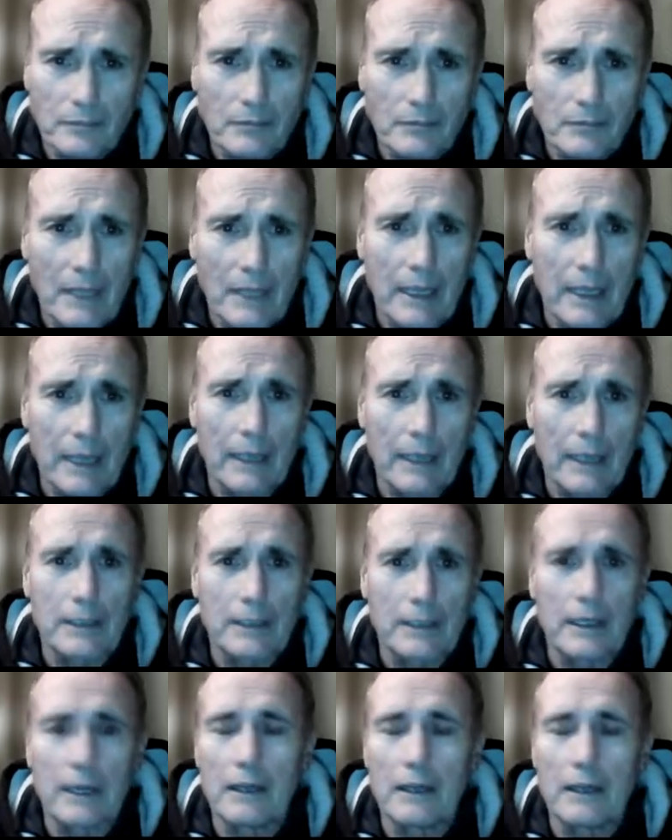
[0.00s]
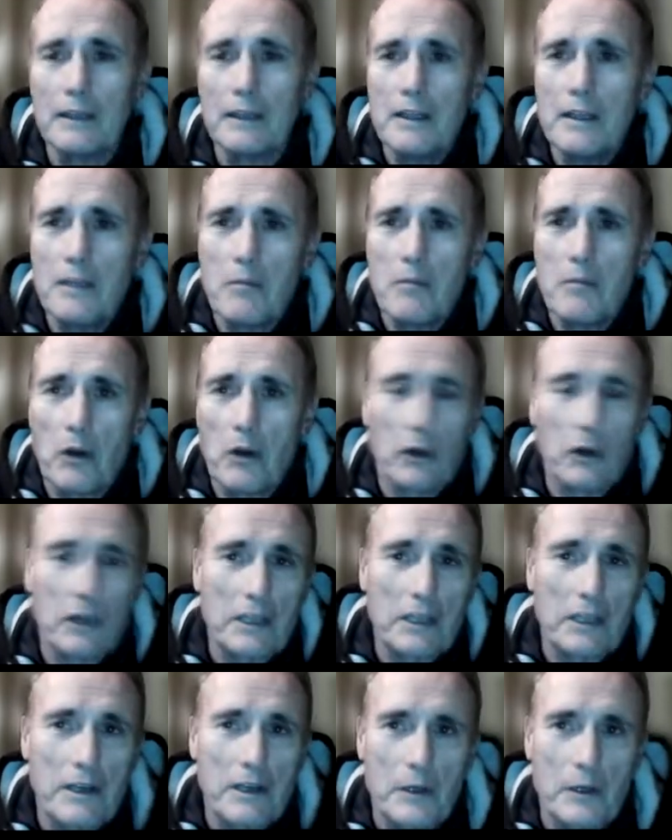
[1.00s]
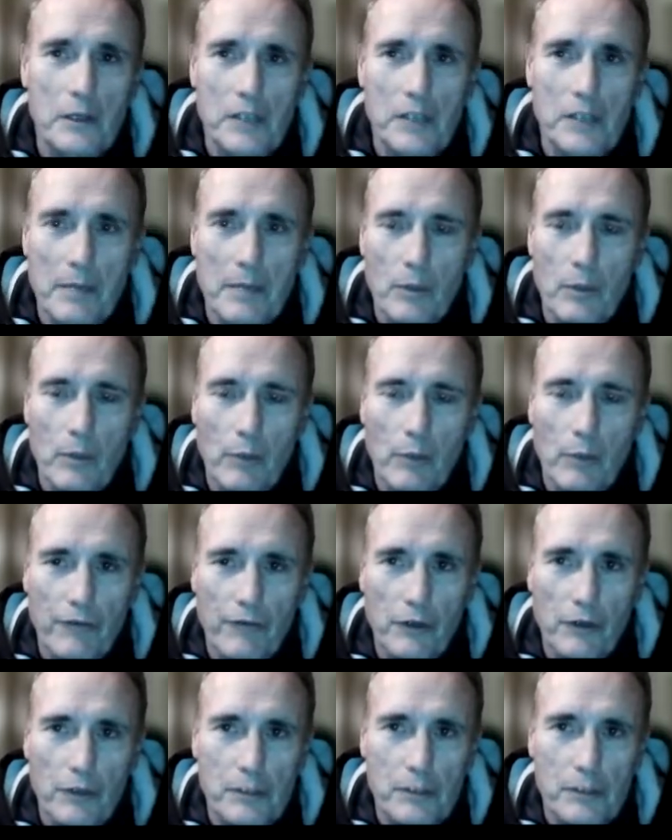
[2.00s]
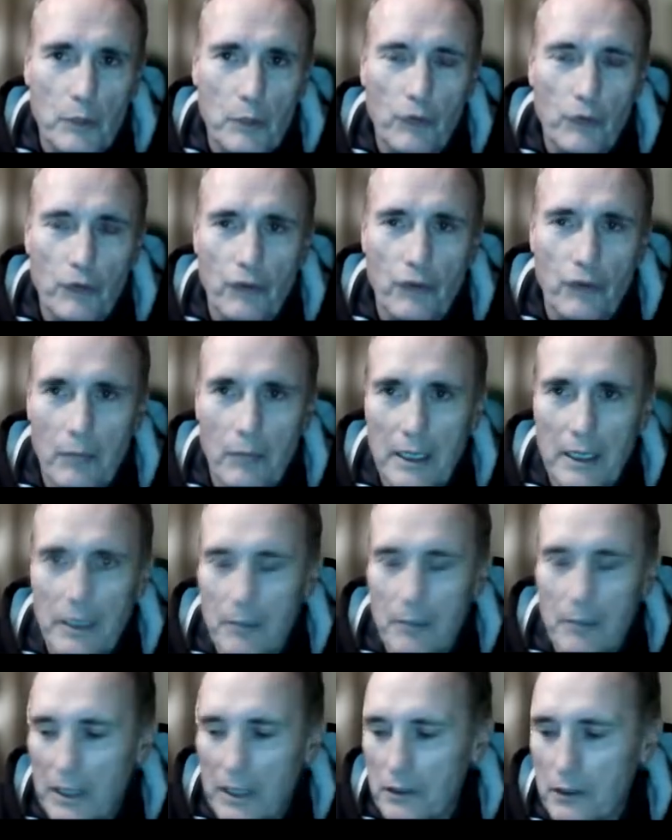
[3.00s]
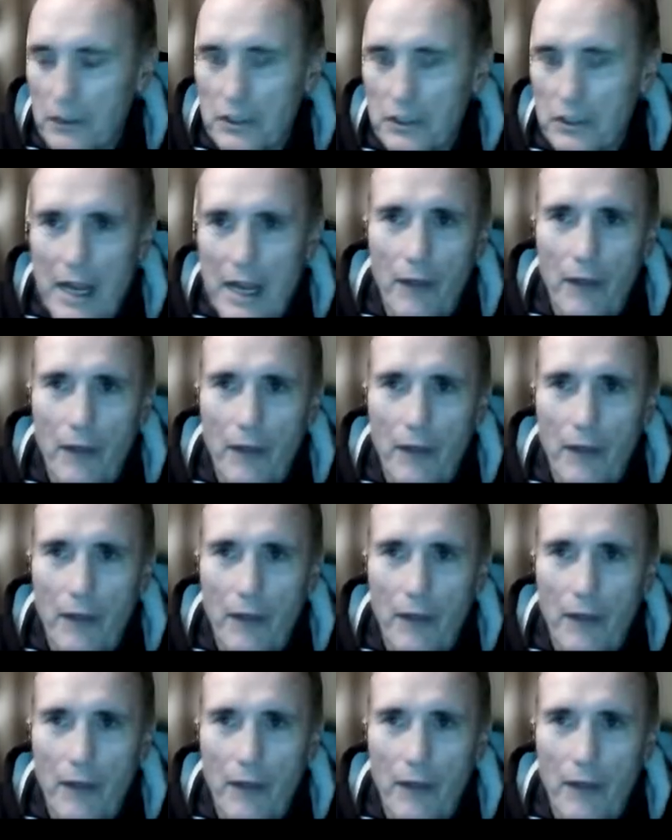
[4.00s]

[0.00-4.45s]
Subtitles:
and early years, I mean, when we first moved from my little town